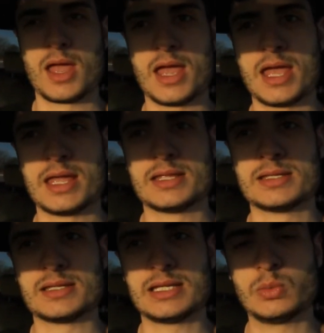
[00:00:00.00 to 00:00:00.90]

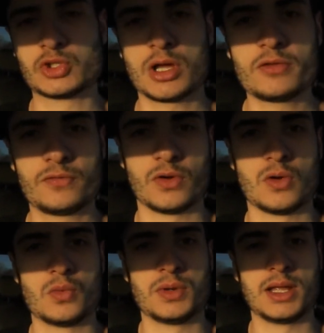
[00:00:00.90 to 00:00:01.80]
And he was on the
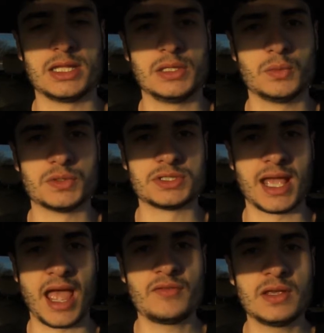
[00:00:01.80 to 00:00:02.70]
phone and he was
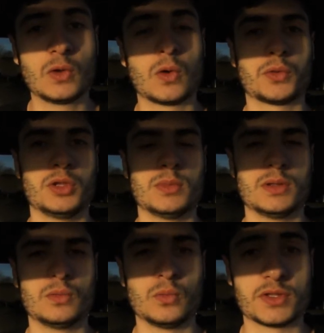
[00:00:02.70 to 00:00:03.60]
having an
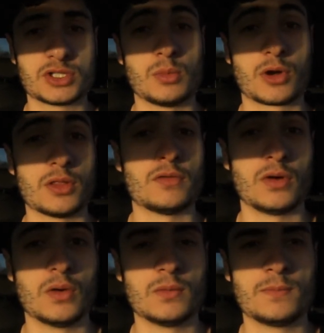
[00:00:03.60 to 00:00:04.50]
argument with someone on the
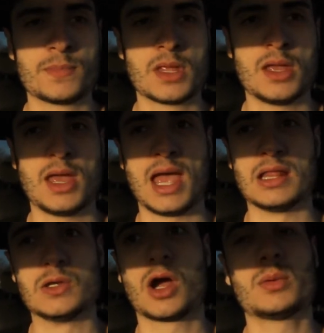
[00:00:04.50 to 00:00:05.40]
phone.
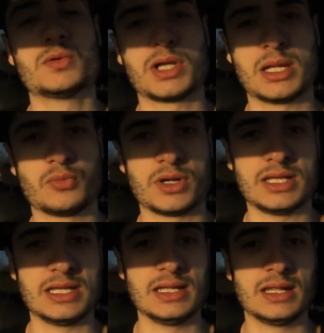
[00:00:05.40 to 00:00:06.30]
And the argument was getting pretty
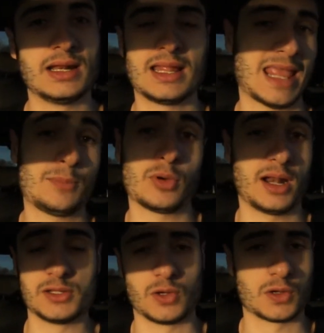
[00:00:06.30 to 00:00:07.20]
heated. And at that point
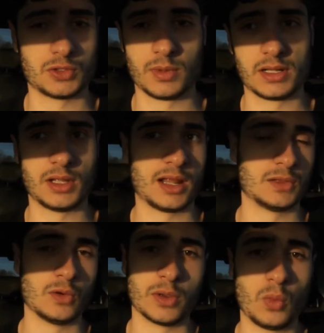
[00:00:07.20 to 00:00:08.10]
I didn't talk to him. I didn't
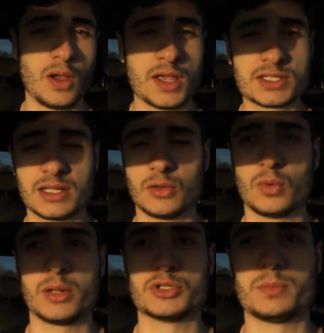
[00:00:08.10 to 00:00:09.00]
know who he was. I didn't know
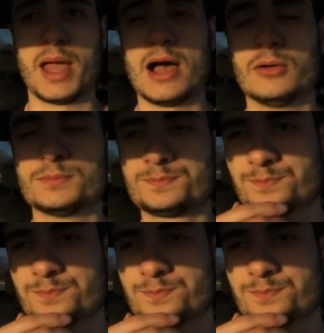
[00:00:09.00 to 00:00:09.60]
what he was about.